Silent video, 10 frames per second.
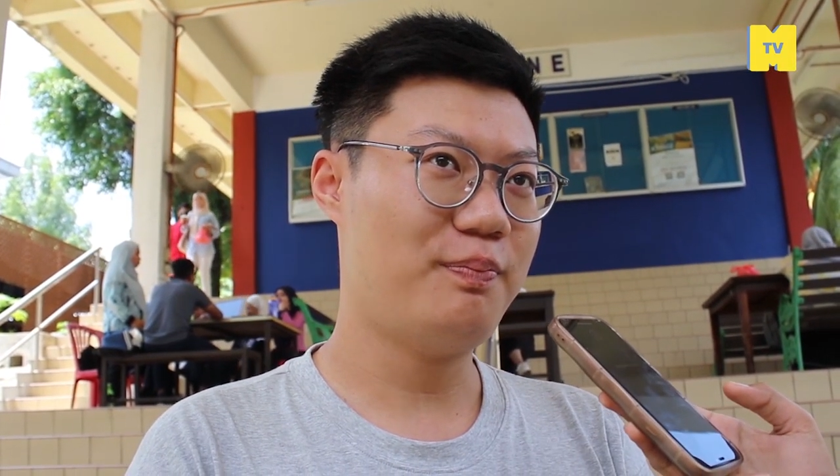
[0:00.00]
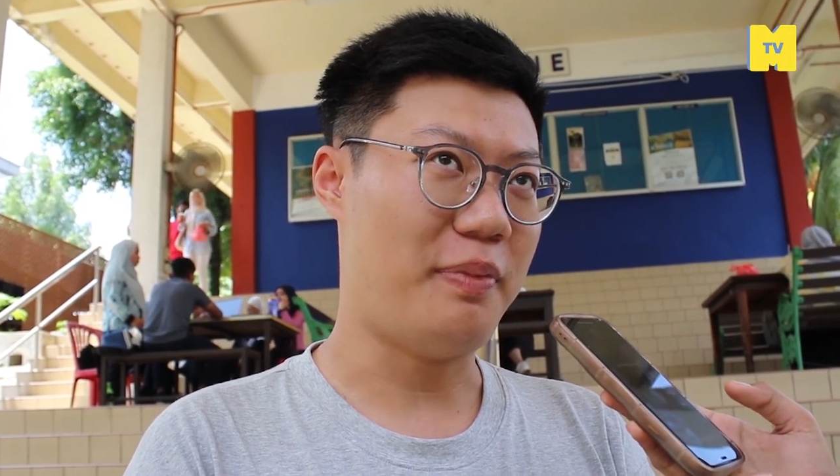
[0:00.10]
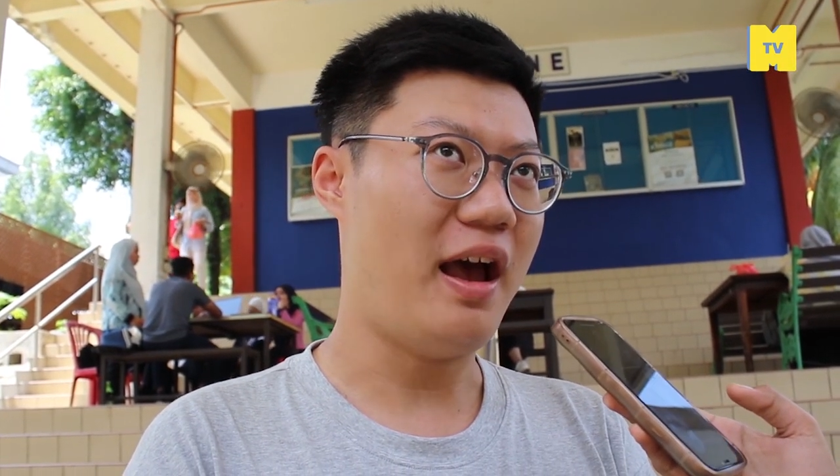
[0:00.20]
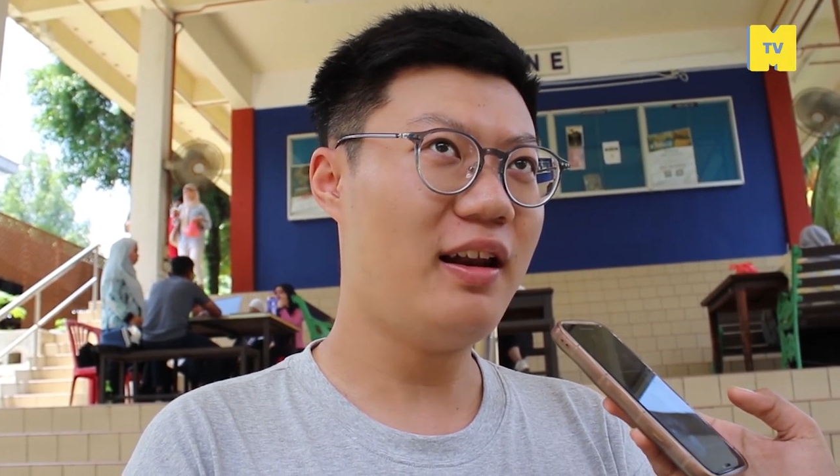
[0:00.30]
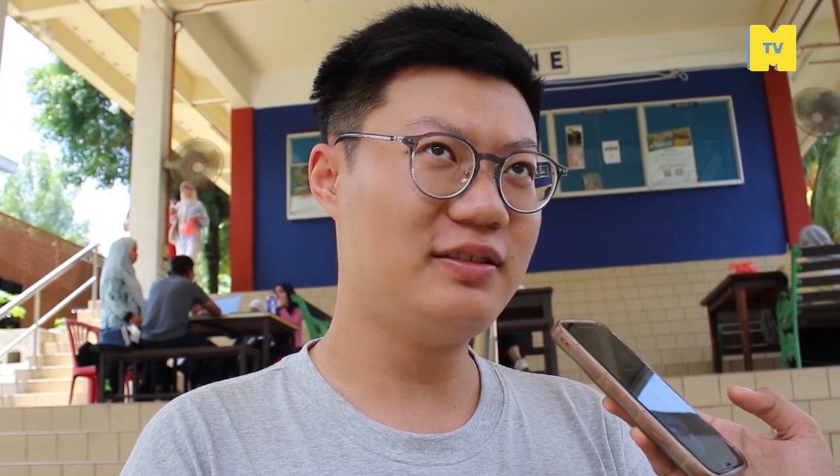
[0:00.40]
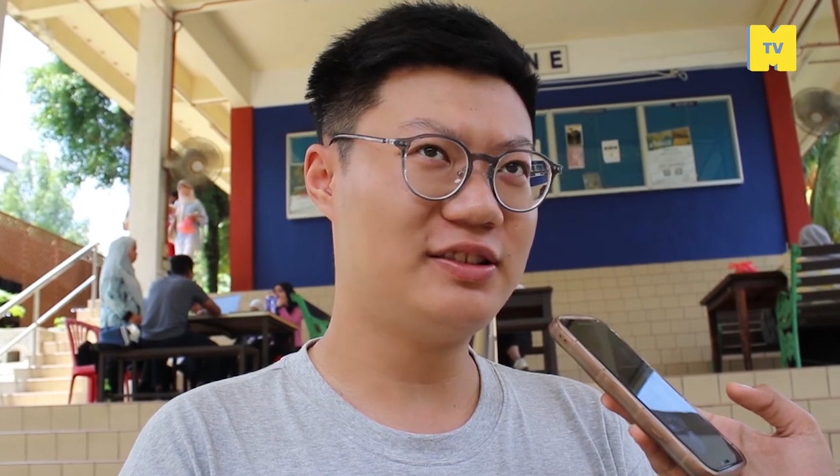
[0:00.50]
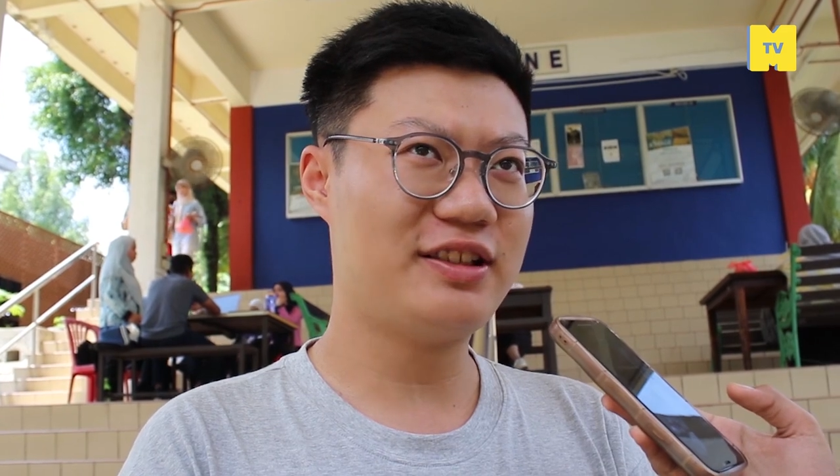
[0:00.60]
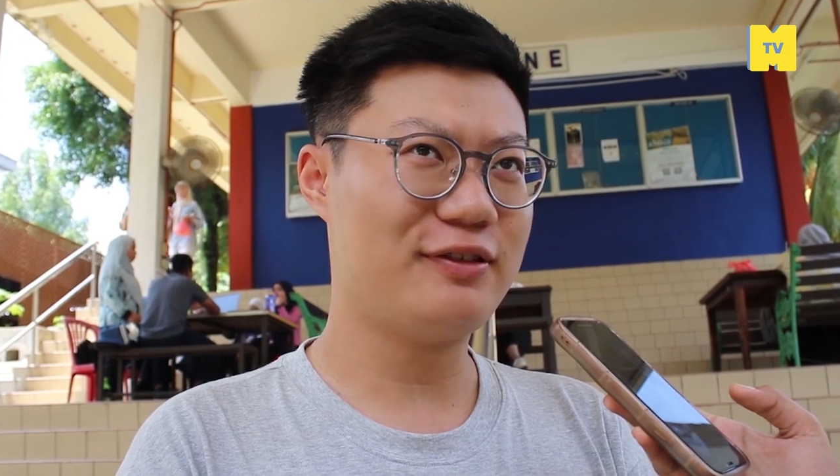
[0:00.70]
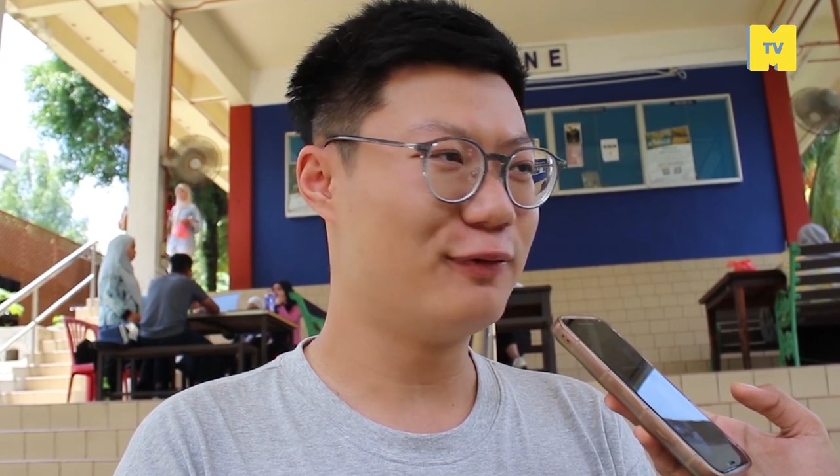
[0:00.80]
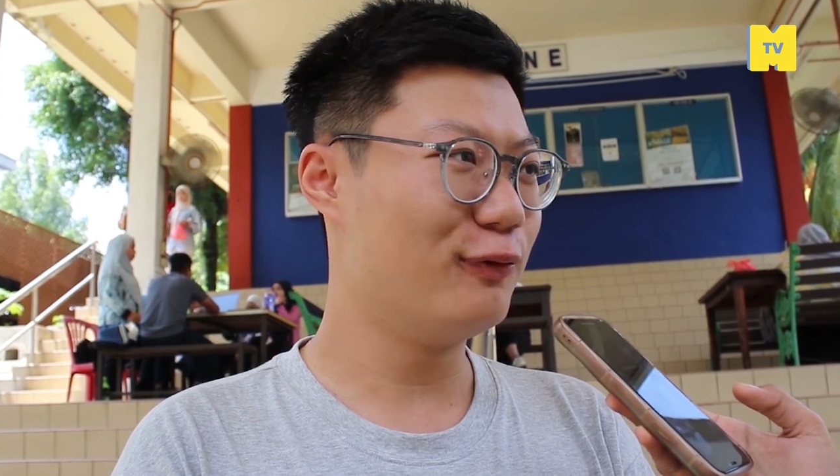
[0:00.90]

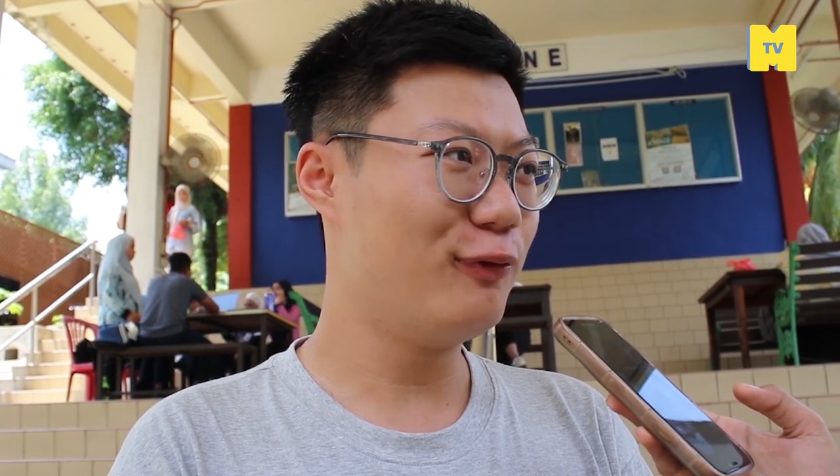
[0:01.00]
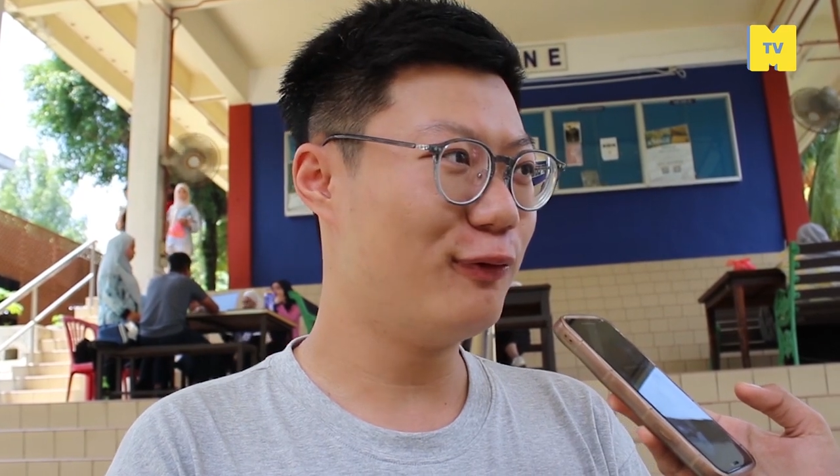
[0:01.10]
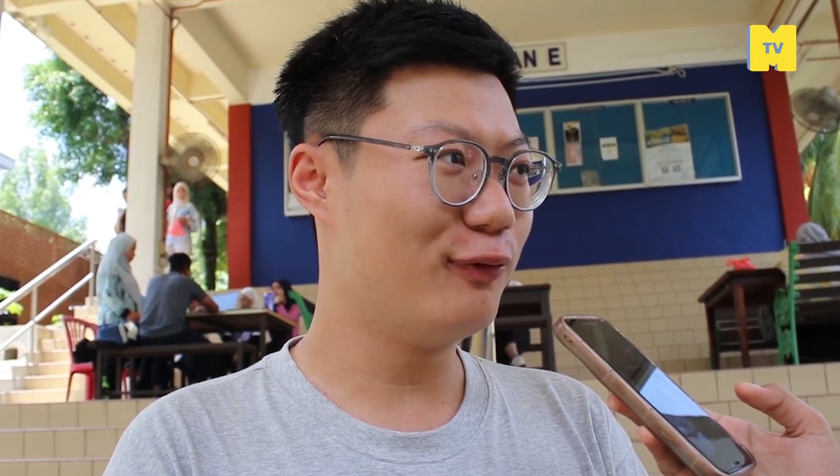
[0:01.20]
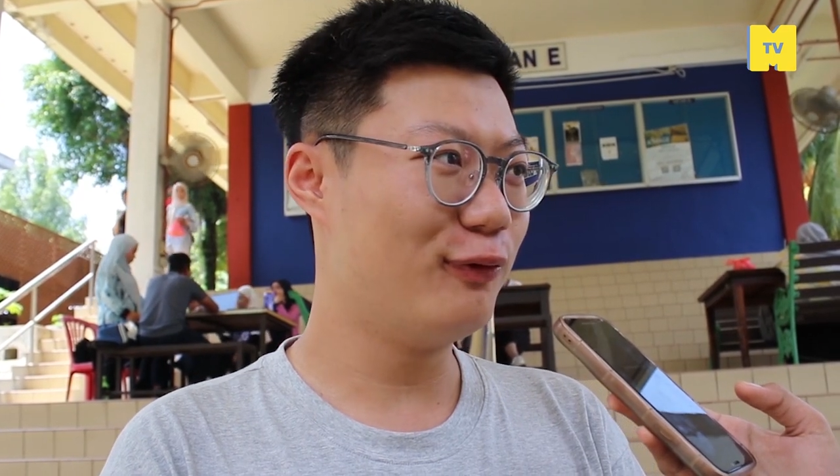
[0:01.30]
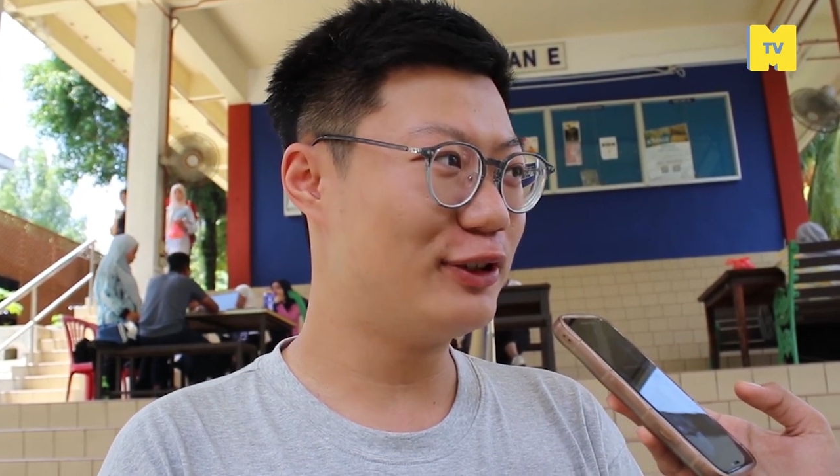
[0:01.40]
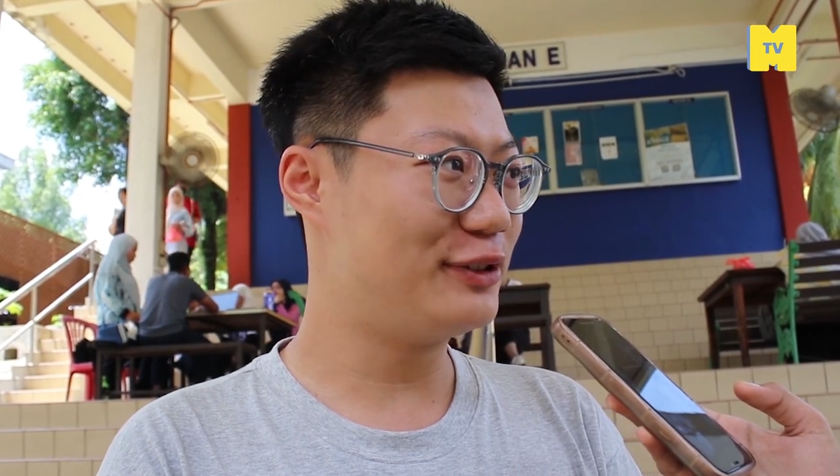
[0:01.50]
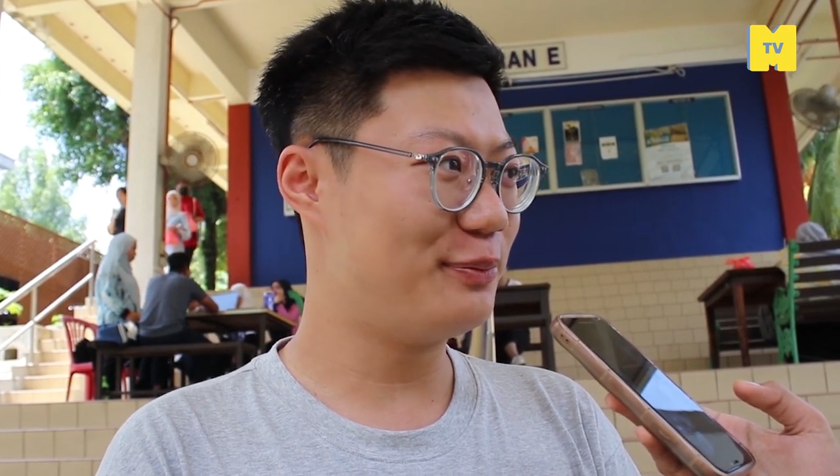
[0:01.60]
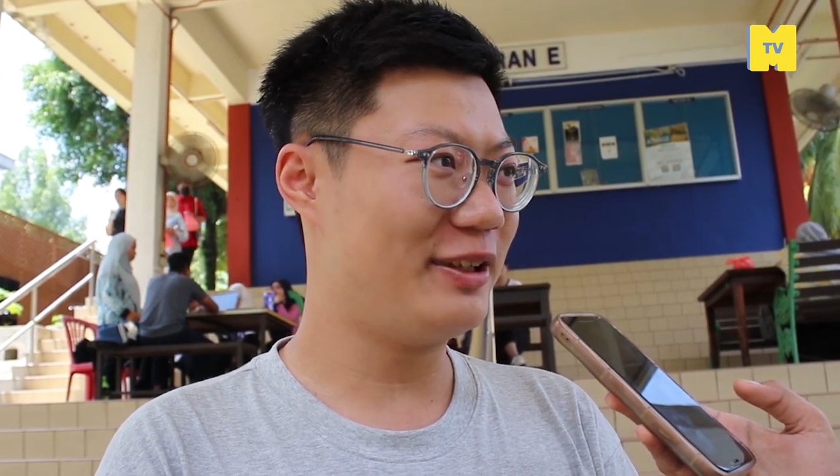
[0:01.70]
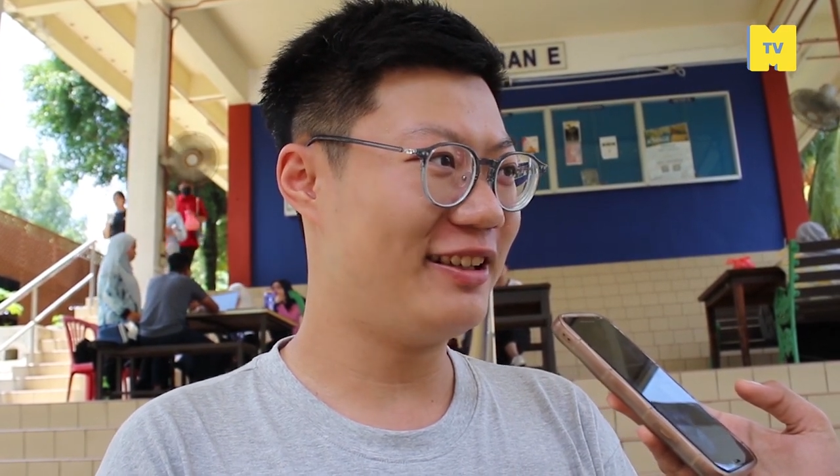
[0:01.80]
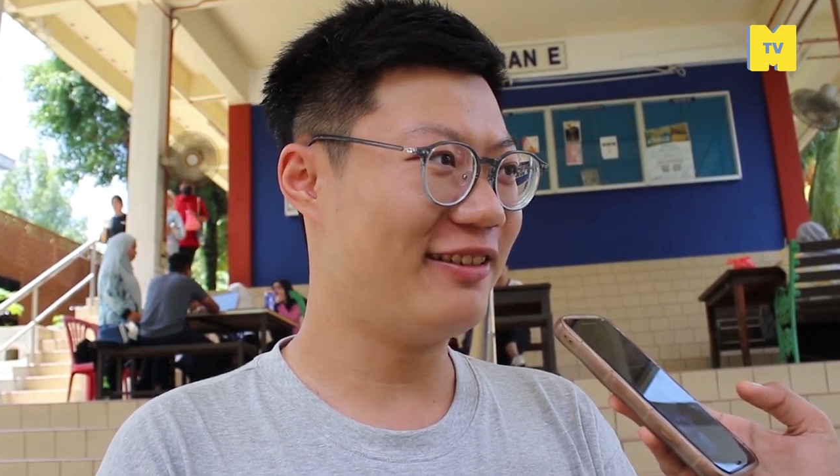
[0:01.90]
Palestine, what's
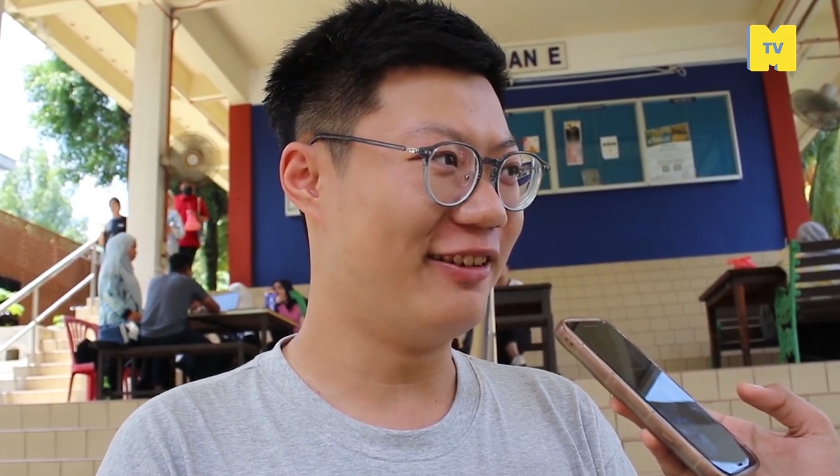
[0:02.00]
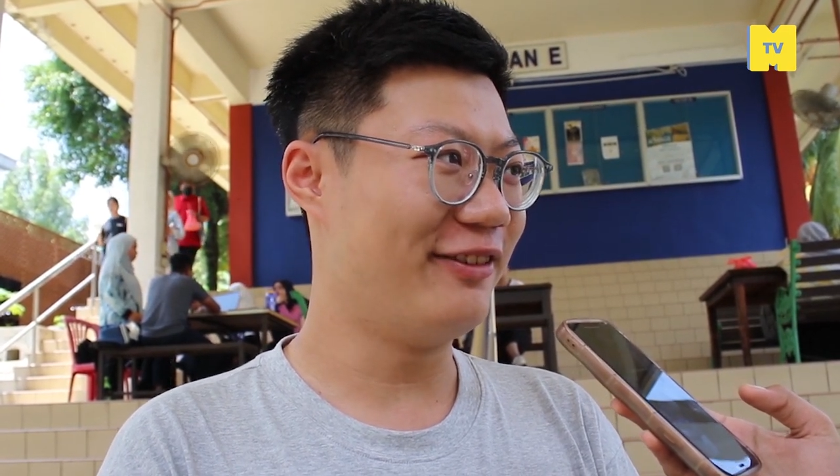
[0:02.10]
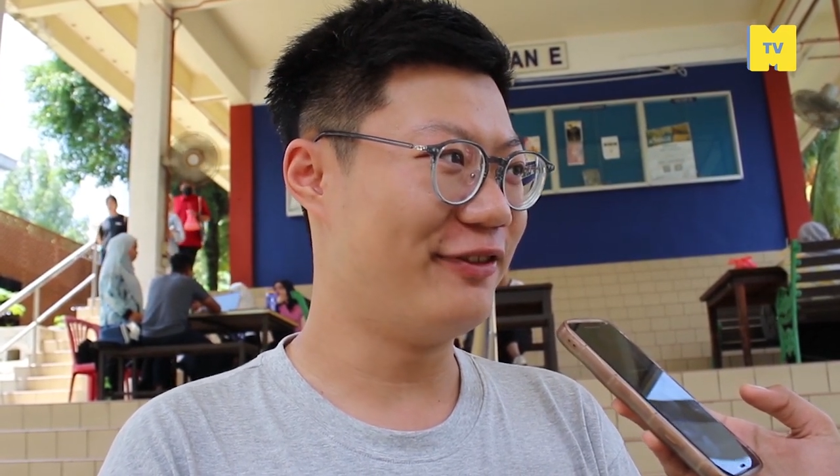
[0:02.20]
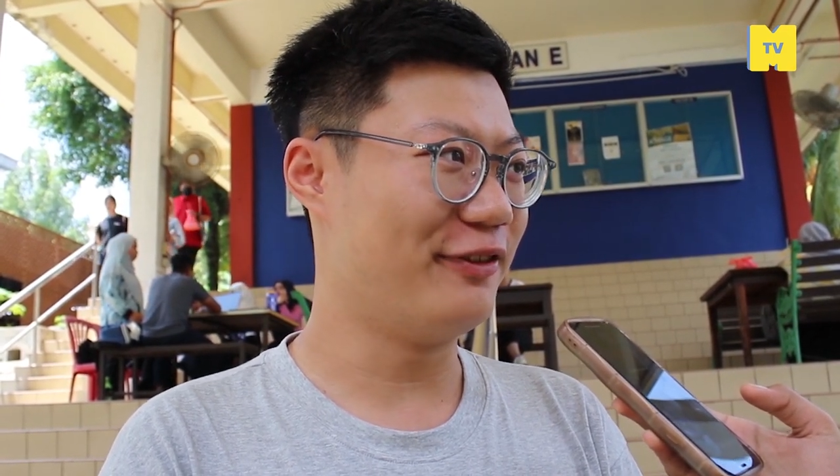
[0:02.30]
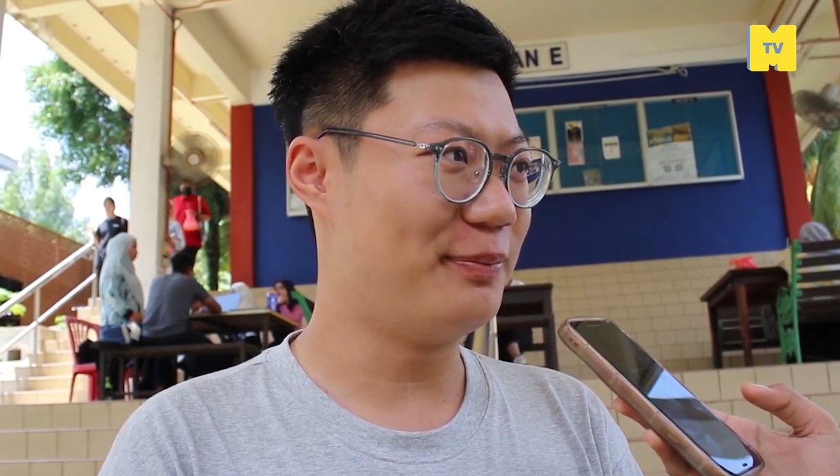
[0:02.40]
meaning of...